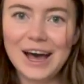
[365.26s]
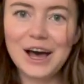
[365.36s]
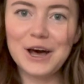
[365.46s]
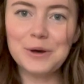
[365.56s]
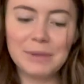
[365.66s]

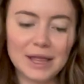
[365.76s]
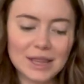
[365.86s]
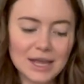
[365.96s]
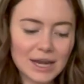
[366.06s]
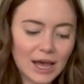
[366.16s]
um, and
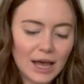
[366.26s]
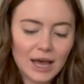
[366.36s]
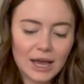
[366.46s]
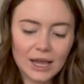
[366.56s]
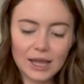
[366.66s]
then
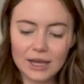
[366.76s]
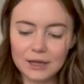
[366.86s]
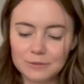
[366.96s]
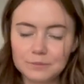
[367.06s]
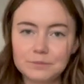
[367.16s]
I
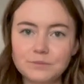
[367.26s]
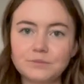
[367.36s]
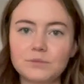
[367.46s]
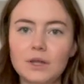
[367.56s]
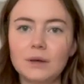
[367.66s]

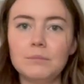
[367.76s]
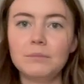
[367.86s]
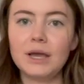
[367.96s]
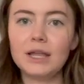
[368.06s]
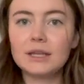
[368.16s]

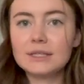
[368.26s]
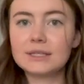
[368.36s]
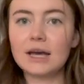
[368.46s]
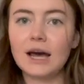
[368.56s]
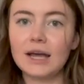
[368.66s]
made the
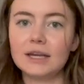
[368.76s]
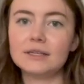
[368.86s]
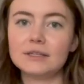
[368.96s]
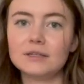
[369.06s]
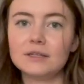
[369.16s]

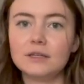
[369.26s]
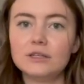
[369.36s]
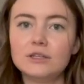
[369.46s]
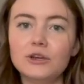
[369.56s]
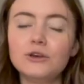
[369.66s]
size
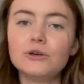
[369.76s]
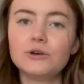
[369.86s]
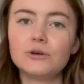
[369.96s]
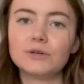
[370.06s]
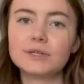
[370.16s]

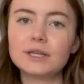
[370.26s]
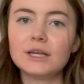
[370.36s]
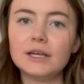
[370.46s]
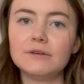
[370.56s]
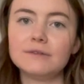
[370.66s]
two
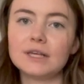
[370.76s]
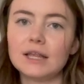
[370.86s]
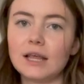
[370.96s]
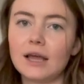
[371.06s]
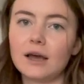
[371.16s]
sleeves
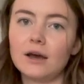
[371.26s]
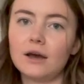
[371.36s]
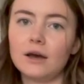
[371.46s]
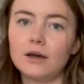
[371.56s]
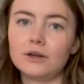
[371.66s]
and like
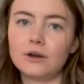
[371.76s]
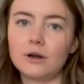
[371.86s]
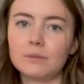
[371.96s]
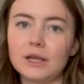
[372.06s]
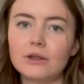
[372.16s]

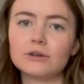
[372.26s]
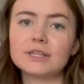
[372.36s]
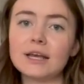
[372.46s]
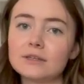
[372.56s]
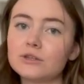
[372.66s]
underarm length or
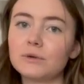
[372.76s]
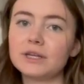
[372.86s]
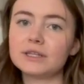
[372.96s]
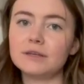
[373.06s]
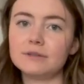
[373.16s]
size three
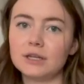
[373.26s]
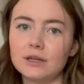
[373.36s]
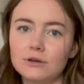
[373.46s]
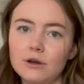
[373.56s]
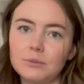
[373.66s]
sleeves and
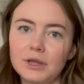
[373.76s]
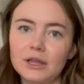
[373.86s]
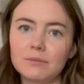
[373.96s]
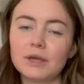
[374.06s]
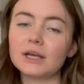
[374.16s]
underarm
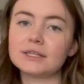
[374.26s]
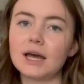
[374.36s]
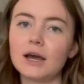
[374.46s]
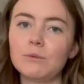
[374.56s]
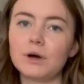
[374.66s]
length because
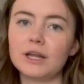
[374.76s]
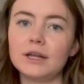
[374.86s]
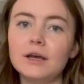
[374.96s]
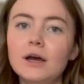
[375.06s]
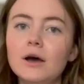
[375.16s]
I wanted
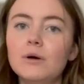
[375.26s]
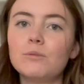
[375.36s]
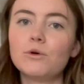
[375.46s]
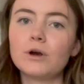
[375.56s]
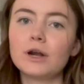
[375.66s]

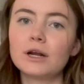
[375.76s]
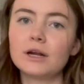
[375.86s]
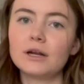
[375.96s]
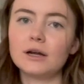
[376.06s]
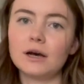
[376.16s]
more
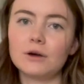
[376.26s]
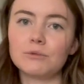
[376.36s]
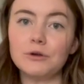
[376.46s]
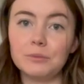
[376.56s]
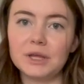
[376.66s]
uh,
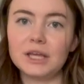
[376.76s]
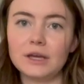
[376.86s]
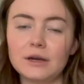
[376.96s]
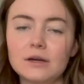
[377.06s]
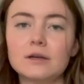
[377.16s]
room
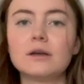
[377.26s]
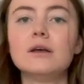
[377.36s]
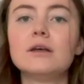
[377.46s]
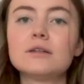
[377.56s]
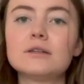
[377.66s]
here.
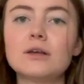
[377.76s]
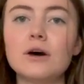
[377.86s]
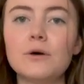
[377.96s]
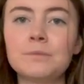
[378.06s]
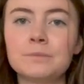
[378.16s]

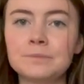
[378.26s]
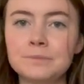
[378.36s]
So